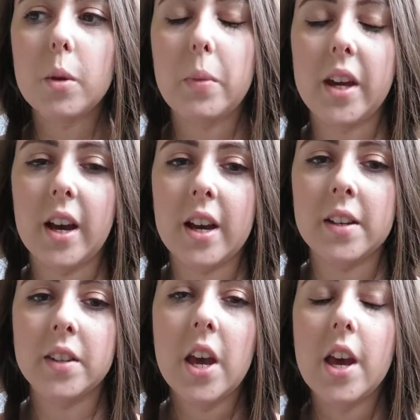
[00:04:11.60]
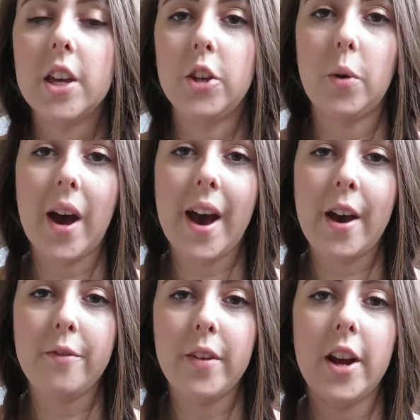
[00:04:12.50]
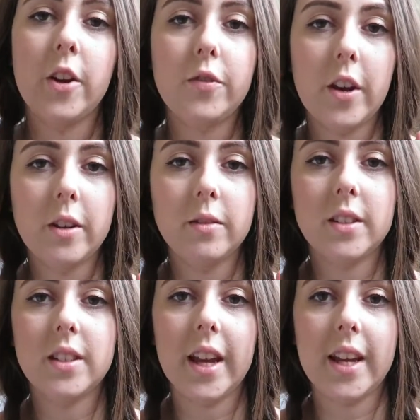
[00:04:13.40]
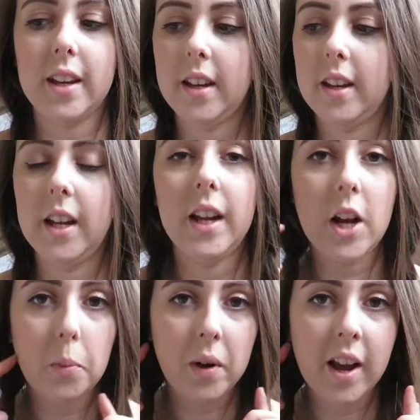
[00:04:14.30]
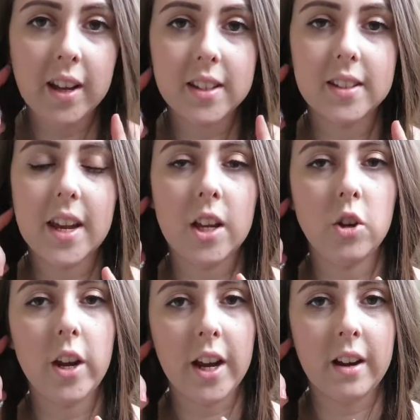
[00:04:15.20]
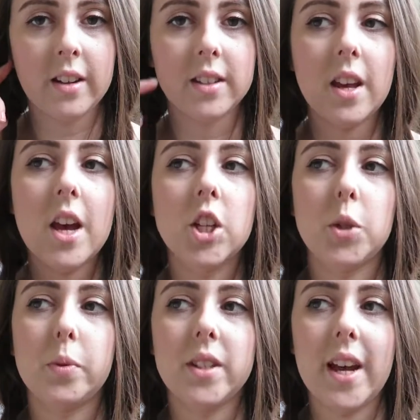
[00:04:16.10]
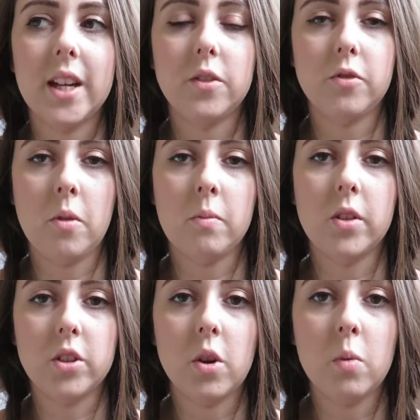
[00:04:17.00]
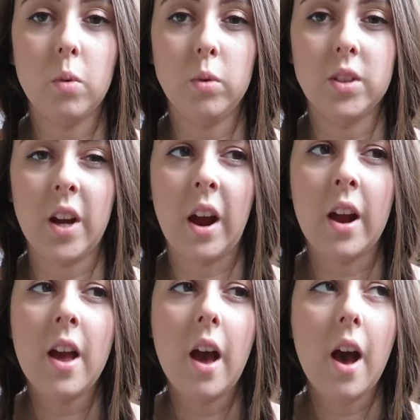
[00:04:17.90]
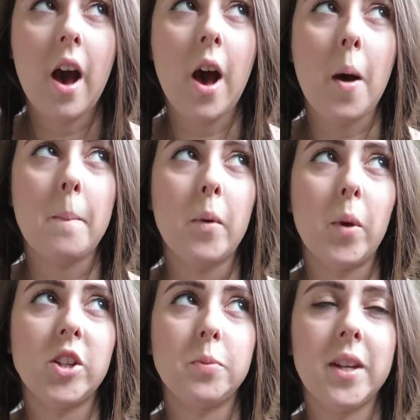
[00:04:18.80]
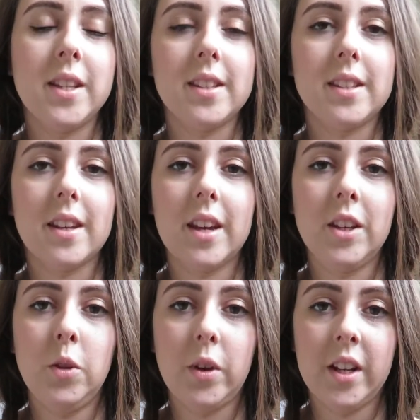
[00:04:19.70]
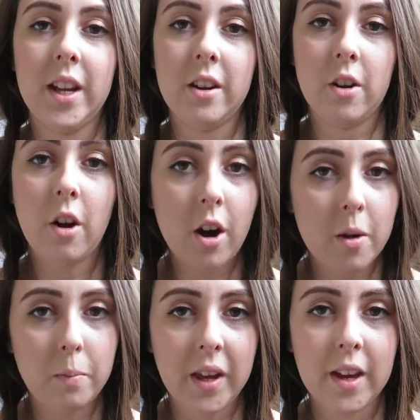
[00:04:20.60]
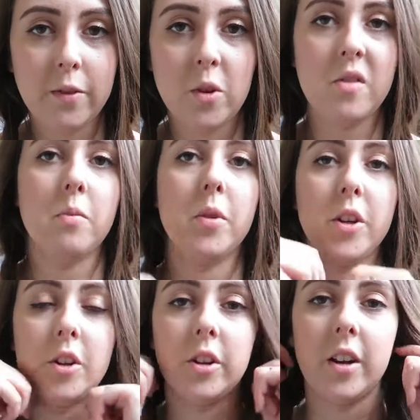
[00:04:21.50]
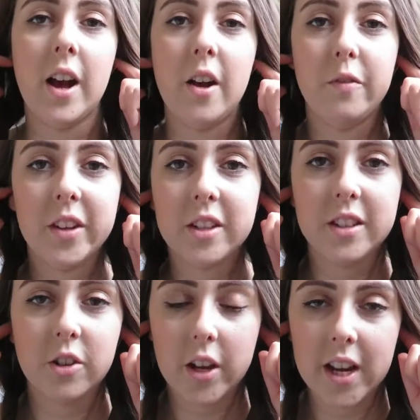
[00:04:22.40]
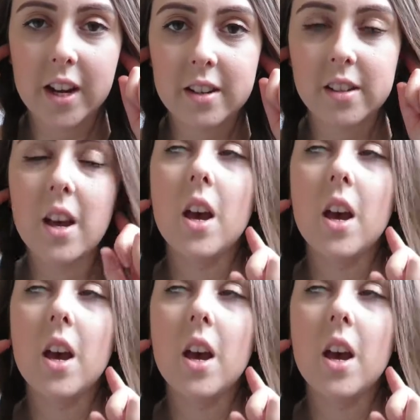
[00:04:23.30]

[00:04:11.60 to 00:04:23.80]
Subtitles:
because you have earphones, like little earplugs in your ears to protect from the salt water, which means you can hear your heartbeat. If you ever put your fingers in your ears